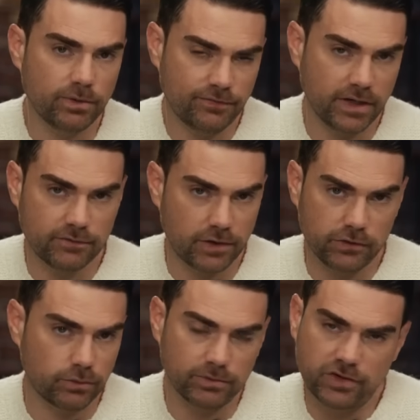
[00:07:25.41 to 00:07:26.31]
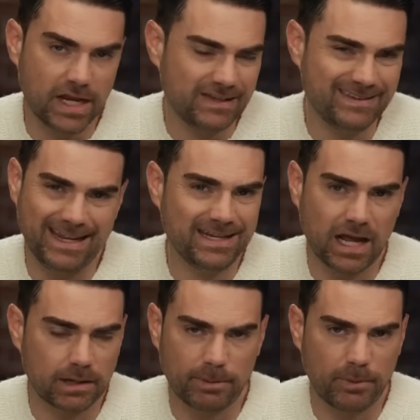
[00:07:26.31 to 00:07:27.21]
with funding for Israel, which again is an
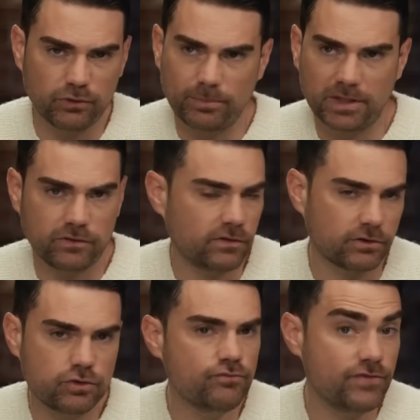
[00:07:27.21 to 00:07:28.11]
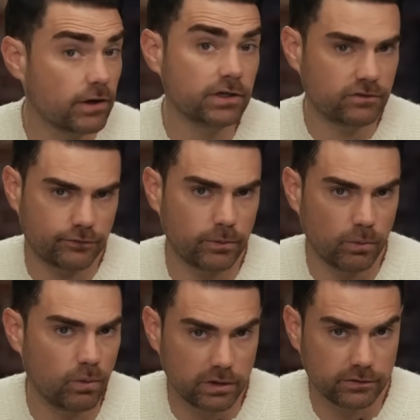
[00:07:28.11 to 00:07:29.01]
idiotic proposal because these are two very different
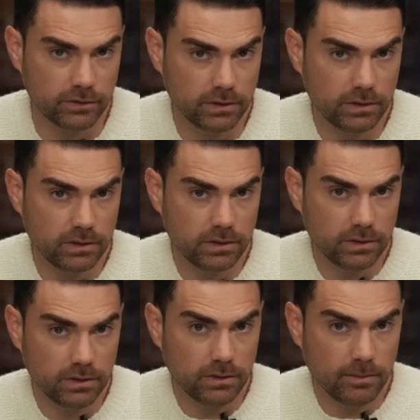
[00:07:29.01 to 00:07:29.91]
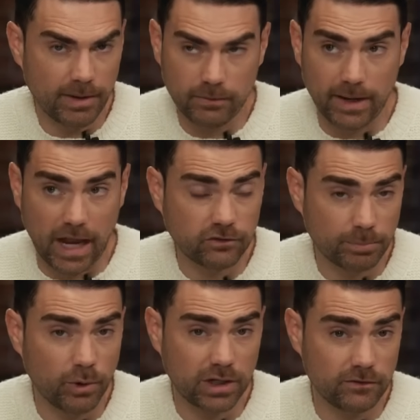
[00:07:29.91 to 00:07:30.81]
wars. By the way, I
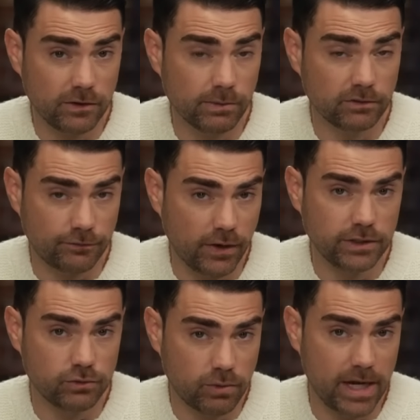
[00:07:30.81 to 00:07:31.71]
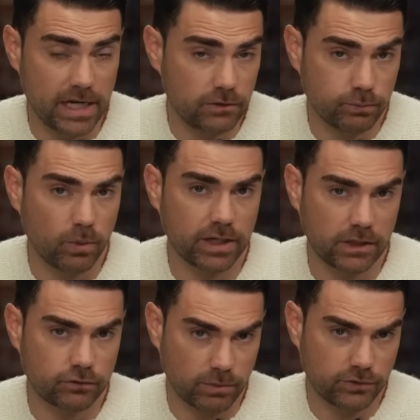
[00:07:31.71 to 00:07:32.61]
support continuing to fund Ukraine in its war
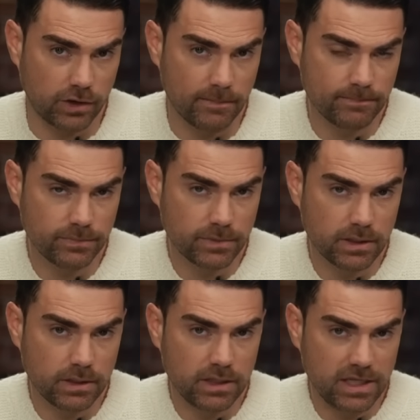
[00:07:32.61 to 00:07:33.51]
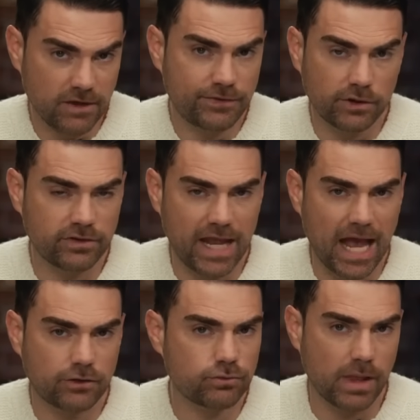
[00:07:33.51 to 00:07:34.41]
against Russia if there's an
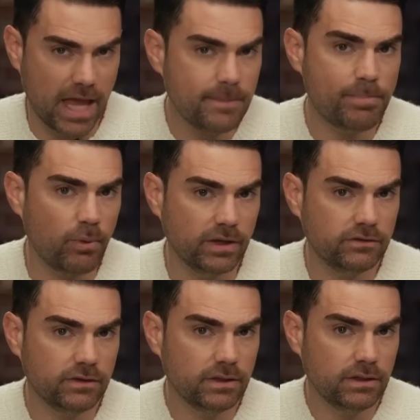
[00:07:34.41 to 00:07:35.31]
actual endpoint